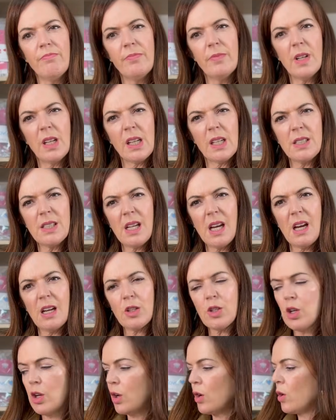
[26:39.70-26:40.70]
like a dark
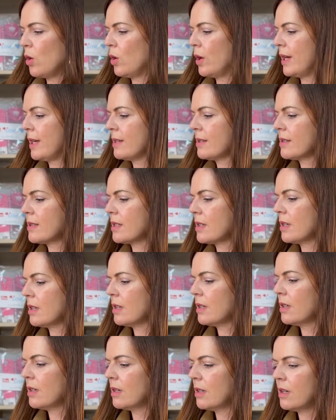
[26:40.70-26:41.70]
turquoise,
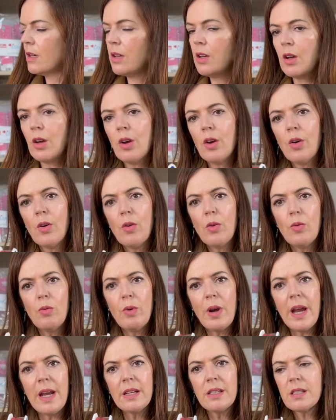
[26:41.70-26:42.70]

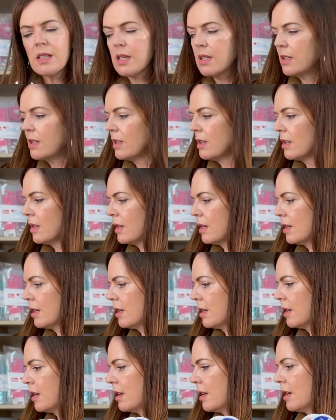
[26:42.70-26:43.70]
red,
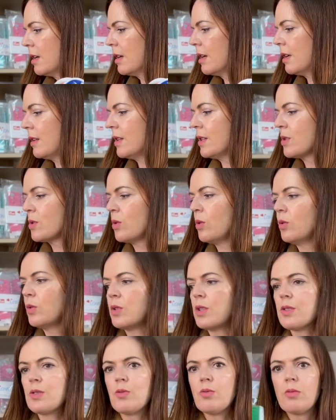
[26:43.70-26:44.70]
this
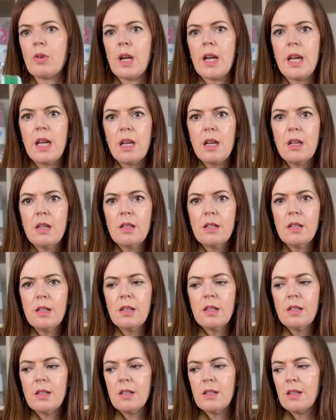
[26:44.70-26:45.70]
gorgeous green.
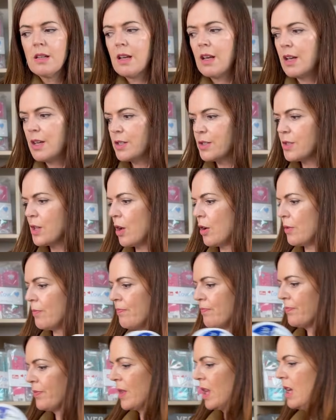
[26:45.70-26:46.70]
So
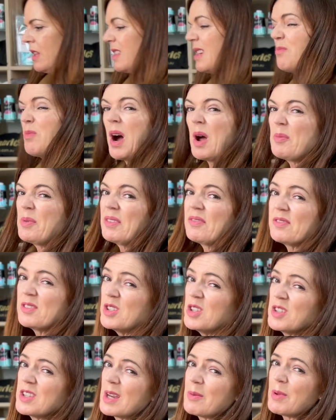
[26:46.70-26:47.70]
they might be
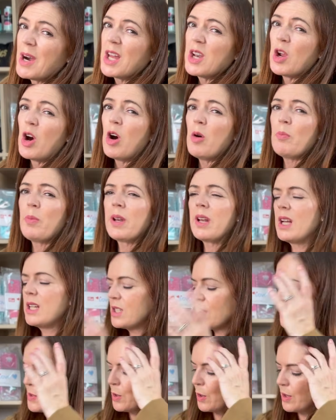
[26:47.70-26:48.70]
new, they might not, but I
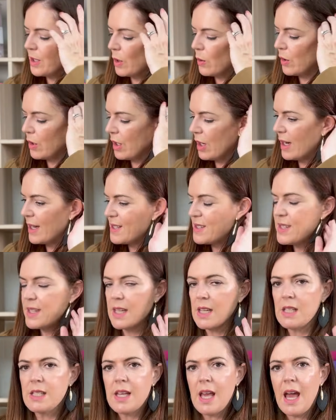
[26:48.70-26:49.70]
just thought they were a nice
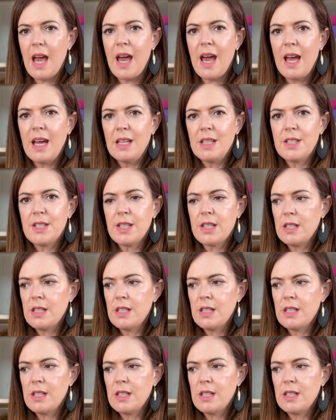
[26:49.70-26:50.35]
thing to add,